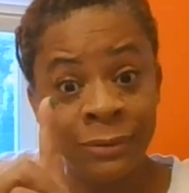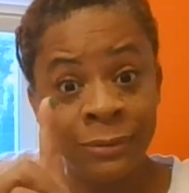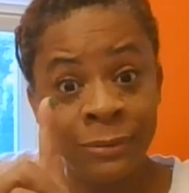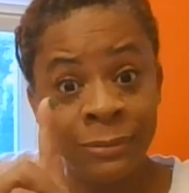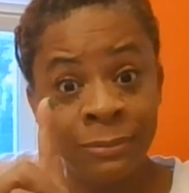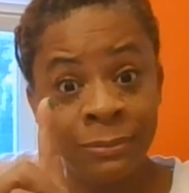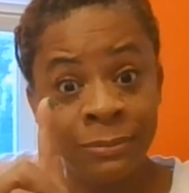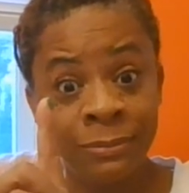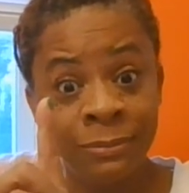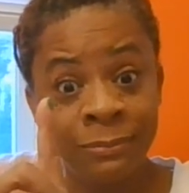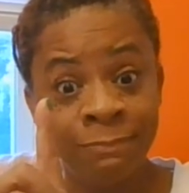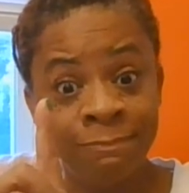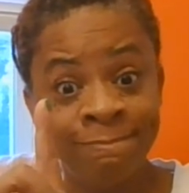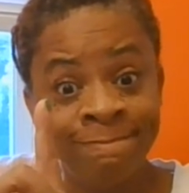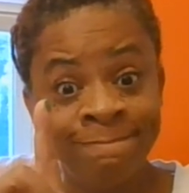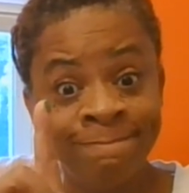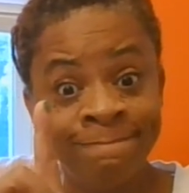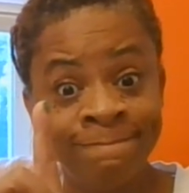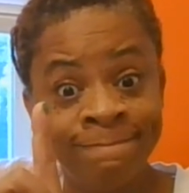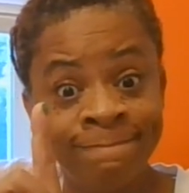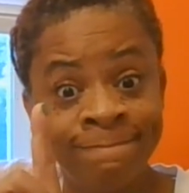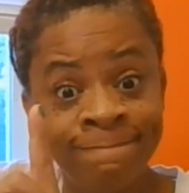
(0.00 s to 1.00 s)

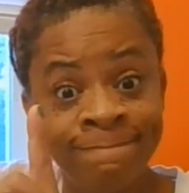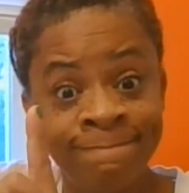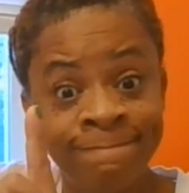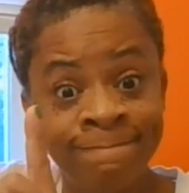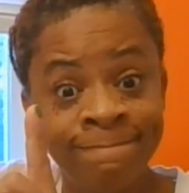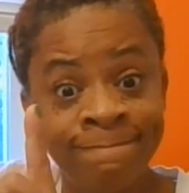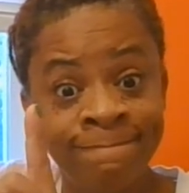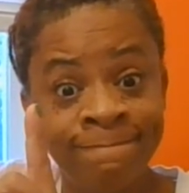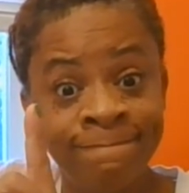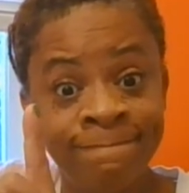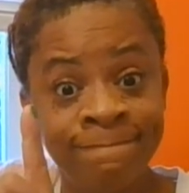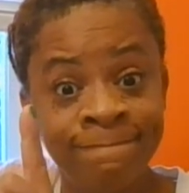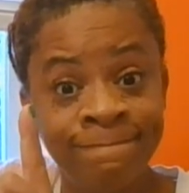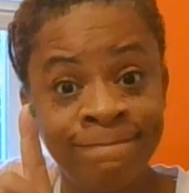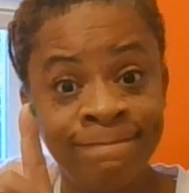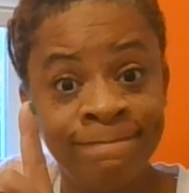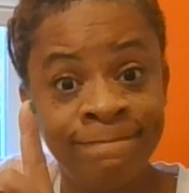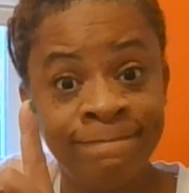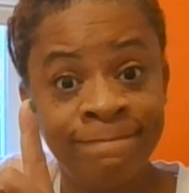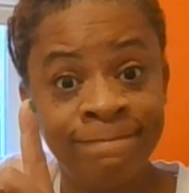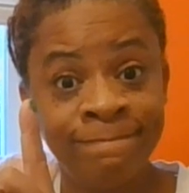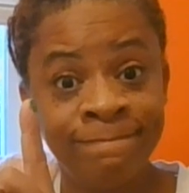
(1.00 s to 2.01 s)

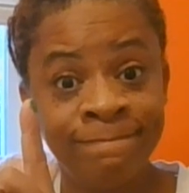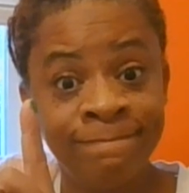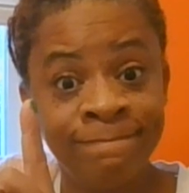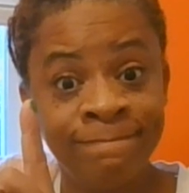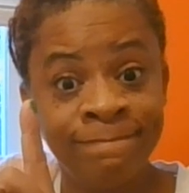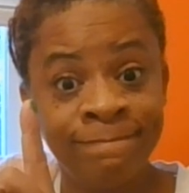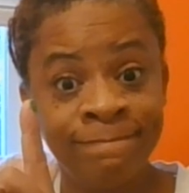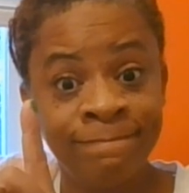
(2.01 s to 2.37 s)
(no one is talking)